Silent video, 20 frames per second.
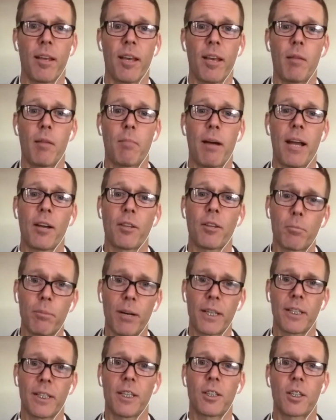and my other
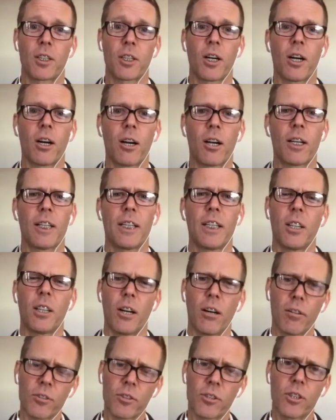buddy in the car, he
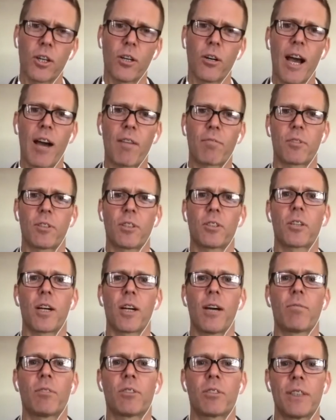also, after this
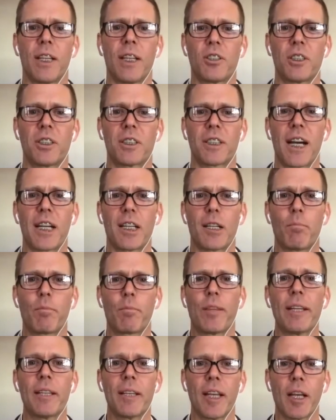conversation, got him
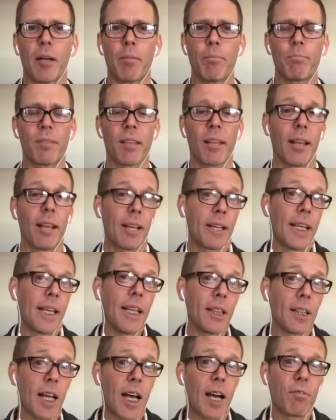thinking and he
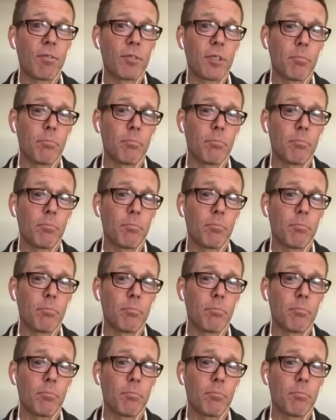left